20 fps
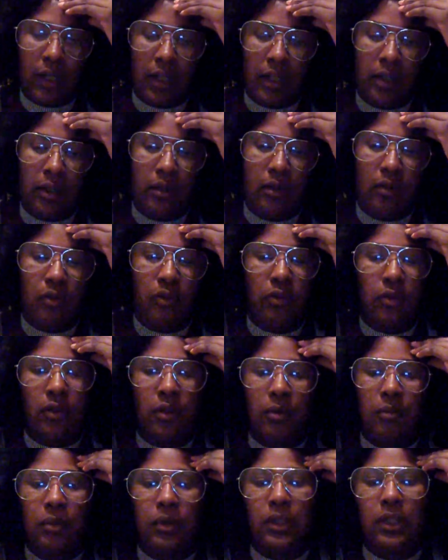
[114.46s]
very
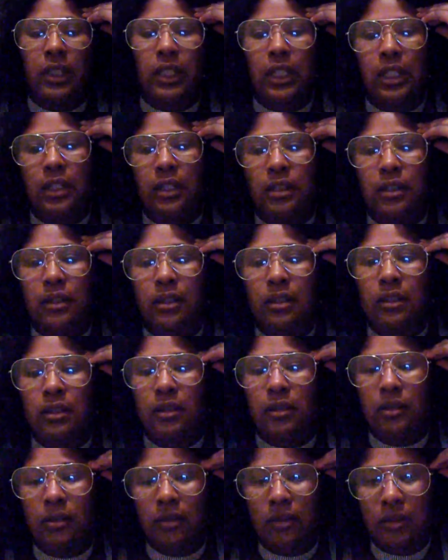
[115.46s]
horrible
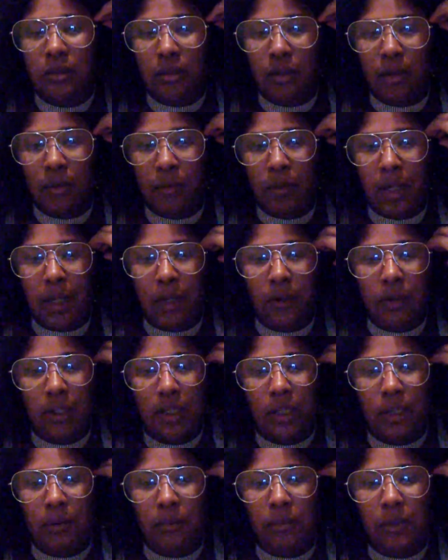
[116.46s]
things about
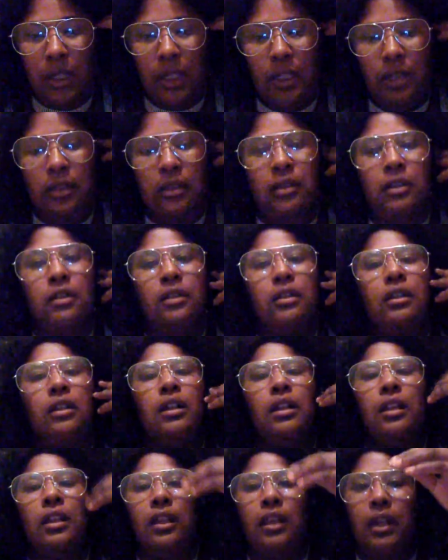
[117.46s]
him, and
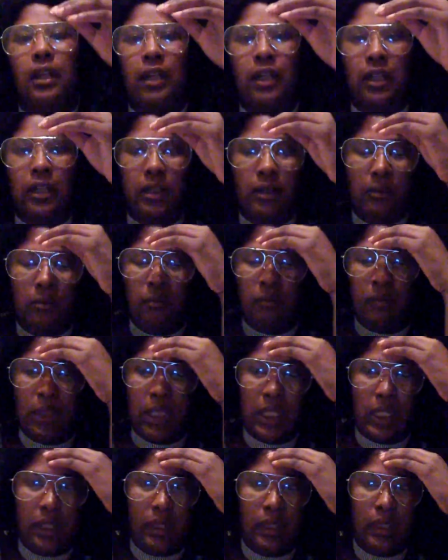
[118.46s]

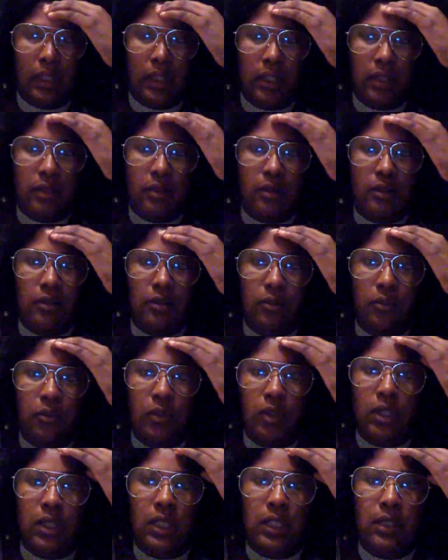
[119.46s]
mean things
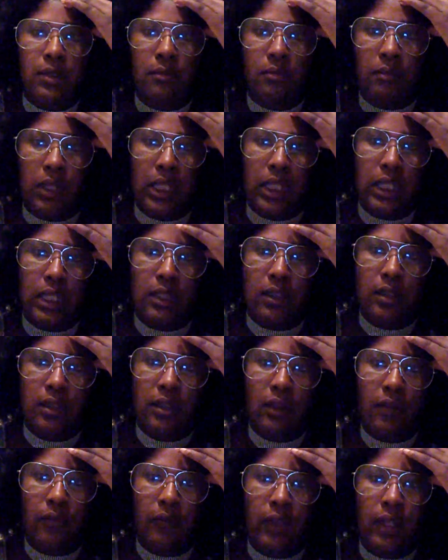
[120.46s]
towards me and
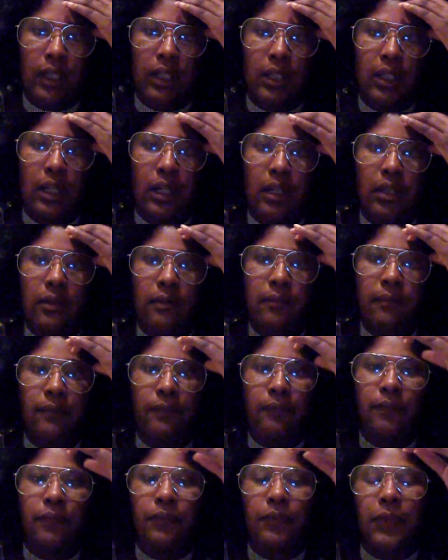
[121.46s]
stuff like that.
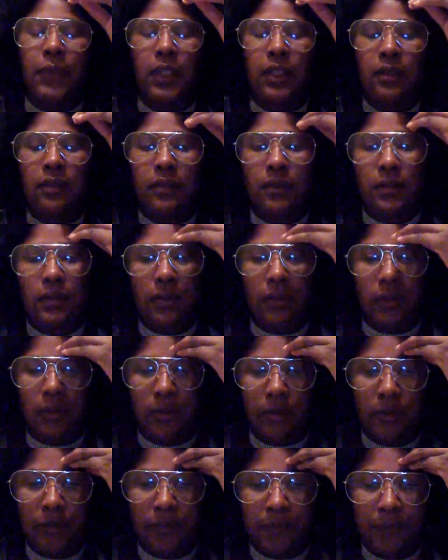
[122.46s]

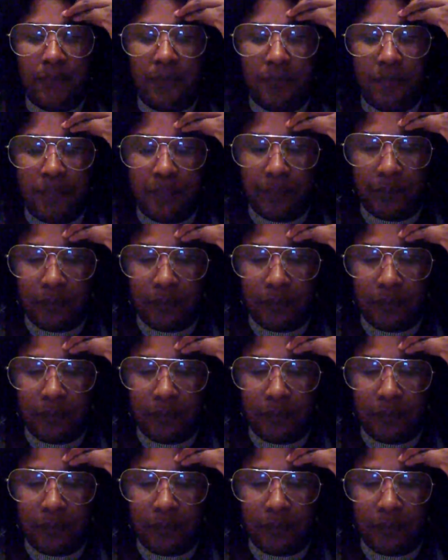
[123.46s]
So